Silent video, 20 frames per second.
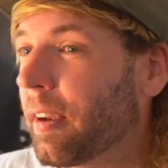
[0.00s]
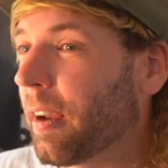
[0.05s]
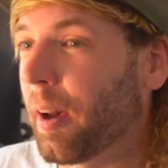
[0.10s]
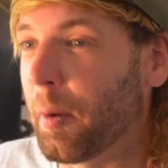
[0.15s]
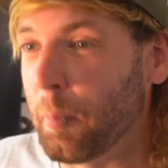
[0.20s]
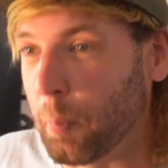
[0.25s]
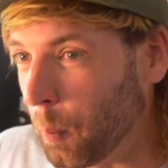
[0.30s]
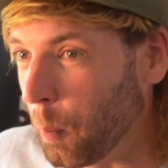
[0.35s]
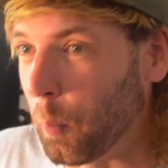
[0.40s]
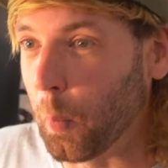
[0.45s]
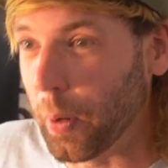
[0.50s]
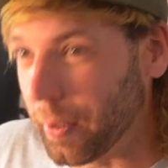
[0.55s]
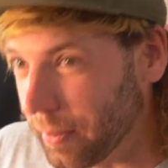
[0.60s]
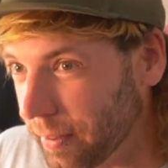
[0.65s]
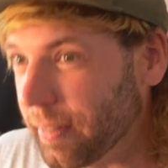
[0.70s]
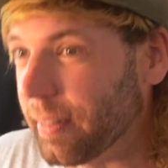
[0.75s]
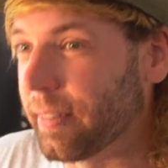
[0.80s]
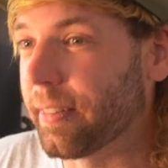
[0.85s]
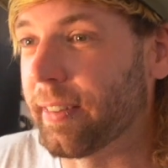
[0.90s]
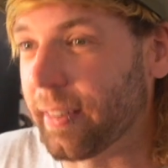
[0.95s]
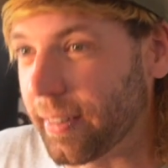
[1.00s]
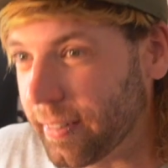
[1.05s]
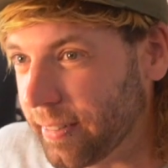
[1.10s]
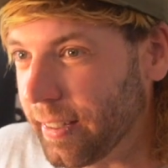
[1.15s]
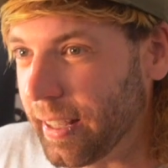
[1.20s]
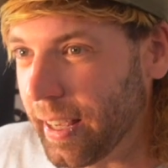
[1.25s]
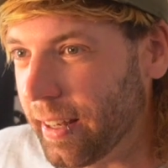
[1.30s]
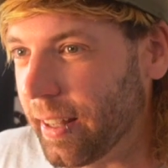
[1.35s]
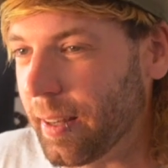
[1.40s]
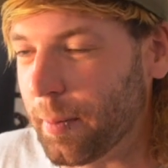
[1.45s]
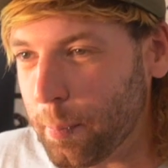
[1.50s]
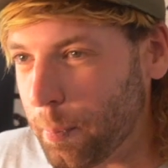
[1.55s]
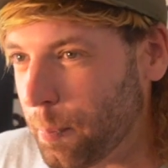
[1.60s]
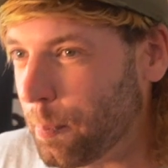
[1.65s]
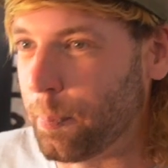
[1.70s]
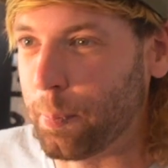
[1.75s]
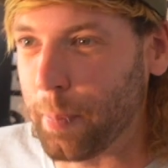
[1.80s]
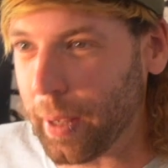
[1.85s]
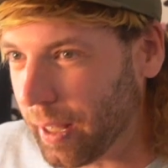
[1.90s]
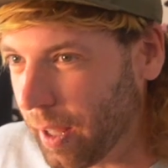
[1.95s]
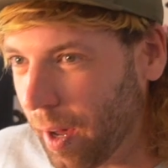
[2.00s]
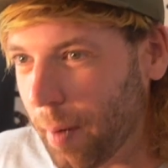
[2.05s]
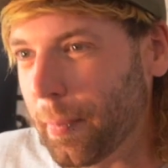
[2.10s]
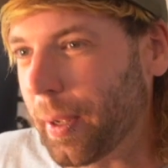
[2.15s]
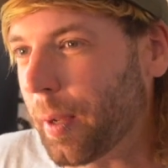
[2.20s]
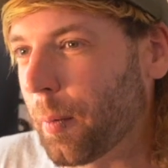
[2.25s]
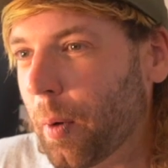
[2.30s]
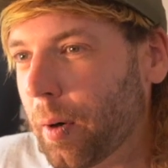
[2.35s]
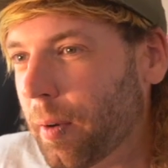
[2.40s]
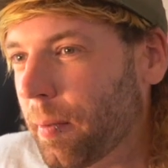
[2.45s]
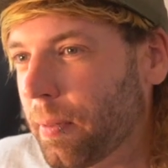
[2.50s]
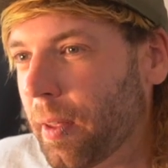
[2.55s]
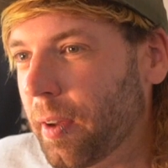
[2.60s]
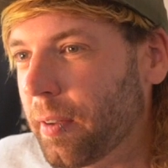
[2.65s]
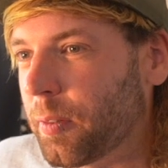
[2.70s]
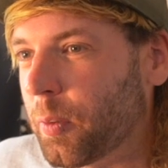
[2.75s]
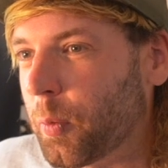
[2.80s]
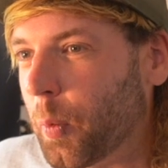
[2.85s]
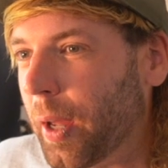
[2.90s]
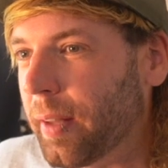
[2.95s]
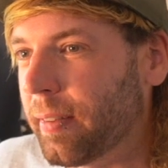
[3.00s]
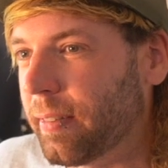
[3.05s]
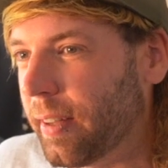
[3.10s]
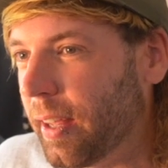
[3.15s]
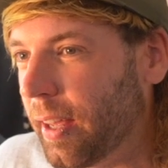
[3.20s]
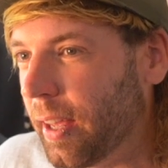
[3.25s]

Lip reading: I wouldn't succeed in becoming one of those 20.